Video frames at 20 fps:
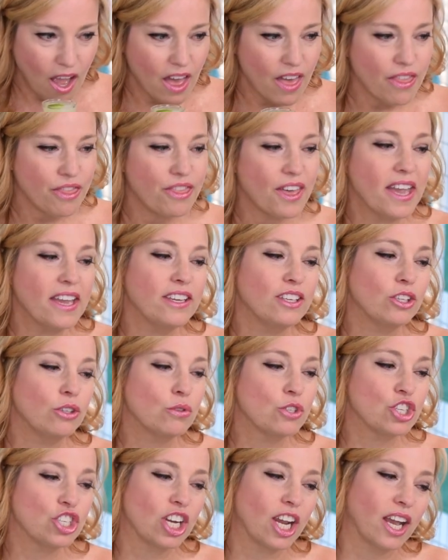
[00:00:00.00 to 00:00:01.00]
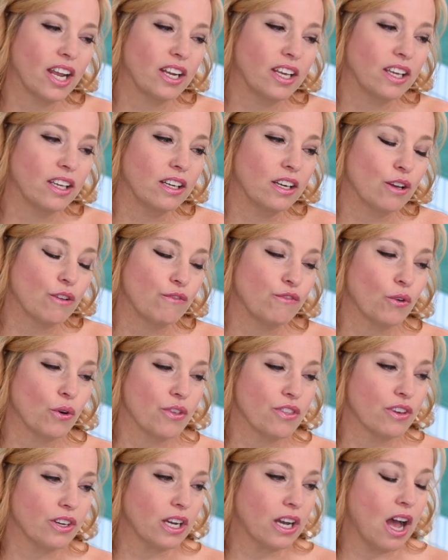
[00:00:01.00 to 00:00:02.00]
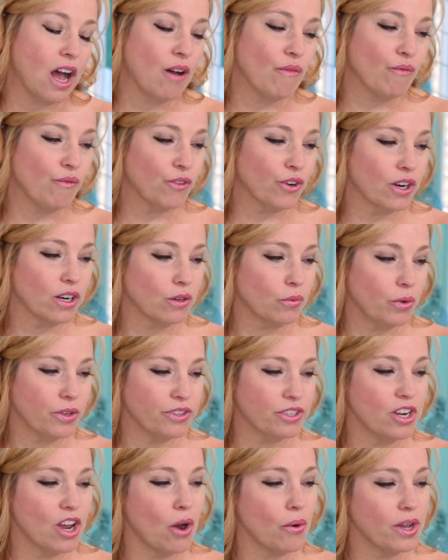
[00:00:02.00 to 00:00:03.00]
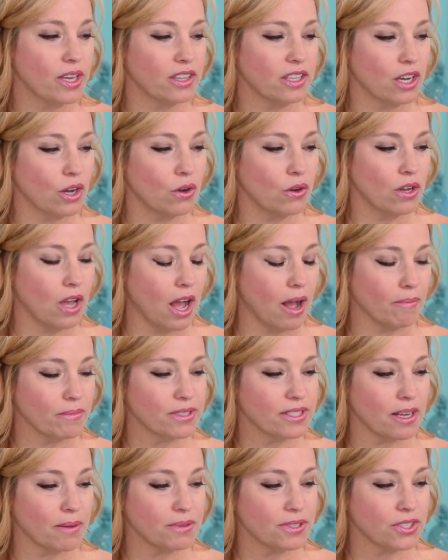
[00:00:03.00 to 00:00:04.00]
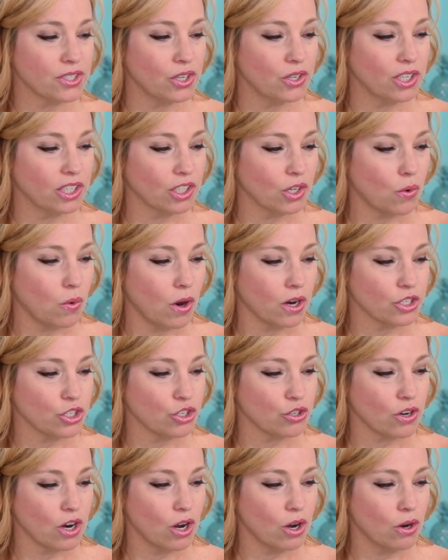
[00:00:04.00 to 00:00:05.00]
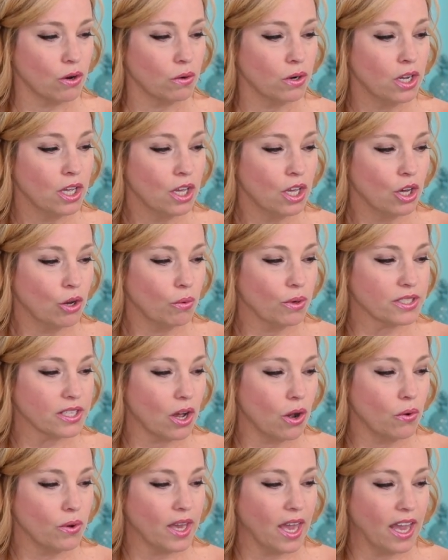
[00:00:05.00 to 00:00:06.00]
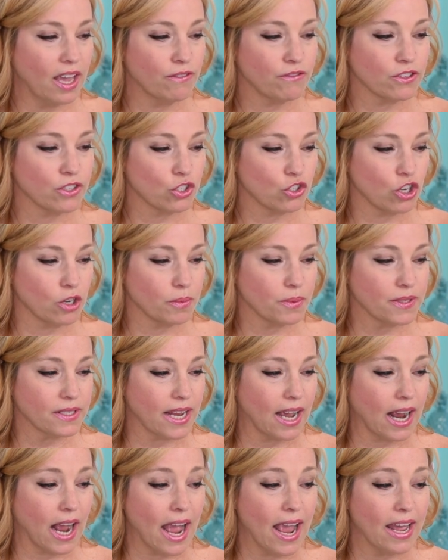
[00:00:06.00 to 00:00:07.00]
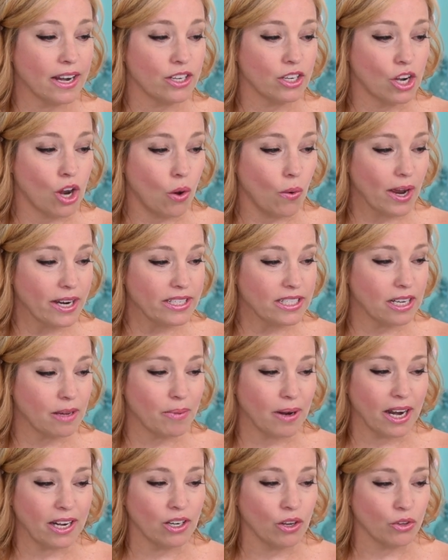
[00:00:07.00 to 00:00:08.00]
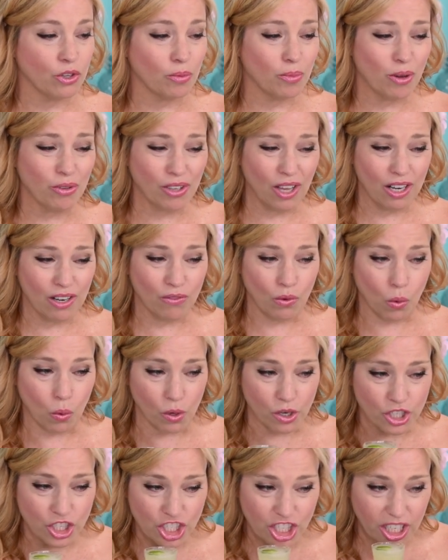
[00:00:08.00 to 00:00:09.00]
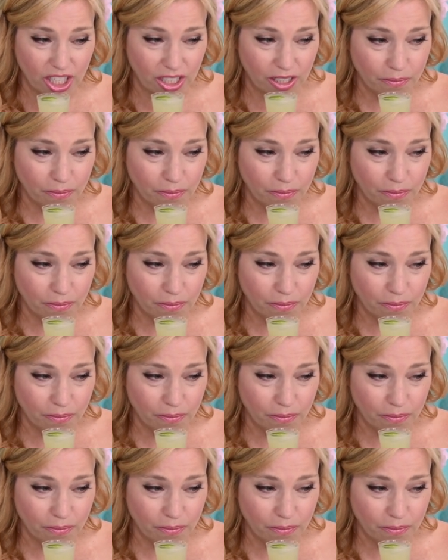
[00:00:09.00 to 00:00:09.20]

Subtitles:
Thank you, Shannon, for the comfort with knowing that substituting the Cointreau was okay for the triple sec. I had no idea, but I know they're both kind of orangey.